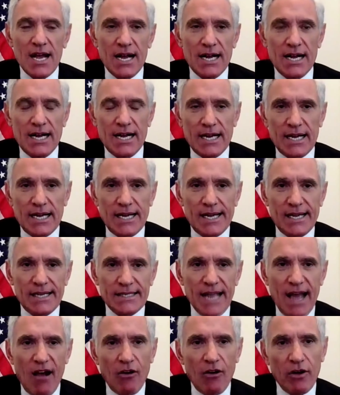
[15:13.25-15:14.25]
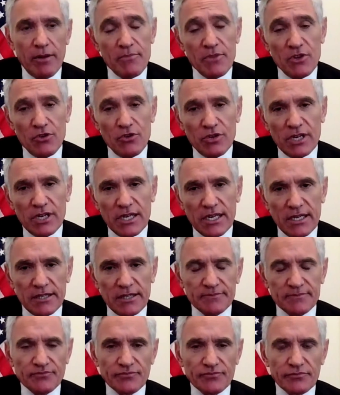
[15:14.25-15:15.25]
Now,
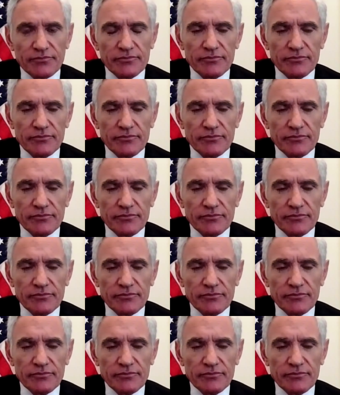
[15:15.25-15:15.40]
immunity